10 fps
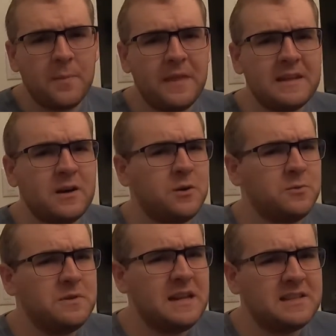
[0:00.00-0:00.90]
that
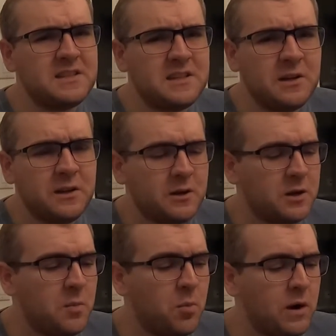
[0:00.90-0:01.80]
don't necessarily are
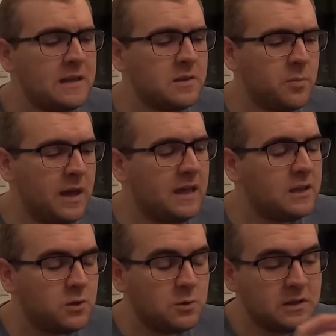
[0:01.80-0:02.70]
going to break the
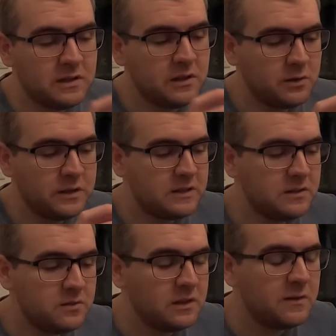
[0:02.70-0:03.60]
bank. You can literally
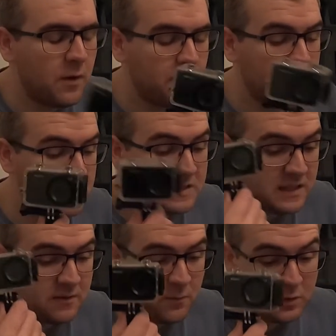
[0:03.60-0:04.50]
live off of this
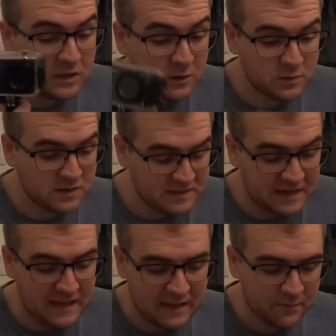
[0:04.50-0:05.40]
thing for years, because I
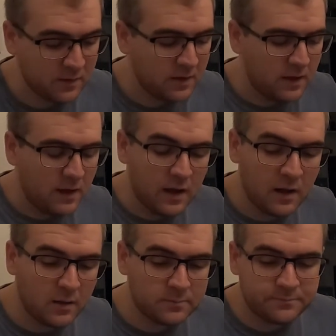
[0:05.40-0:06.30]

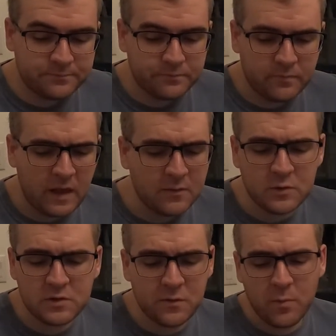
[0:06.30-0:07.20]
have. I've
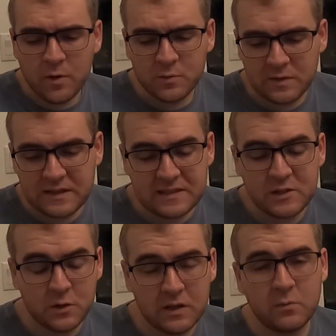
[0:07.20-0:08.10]
used it for multiple things. I
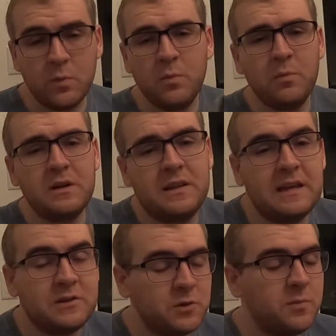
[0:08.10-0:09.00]
took it when we went to
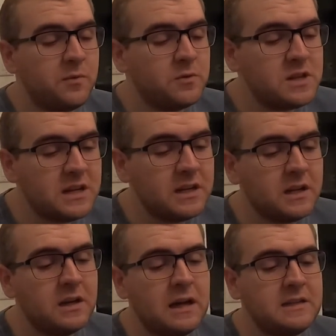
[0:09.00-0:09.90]
that trip in Virginia.
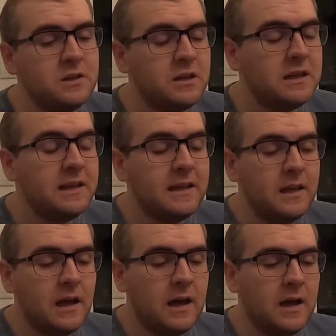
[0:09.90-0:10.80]
I took it
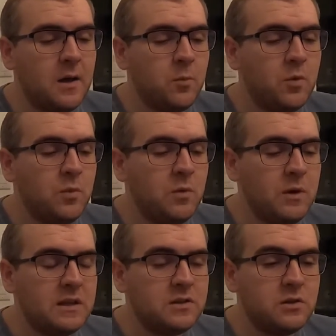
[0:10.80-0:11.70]
when we
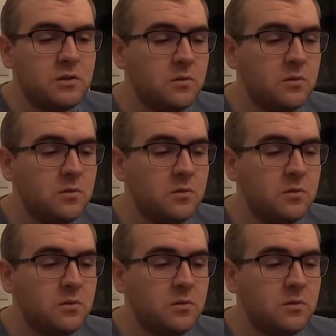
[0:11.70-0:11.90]
went to,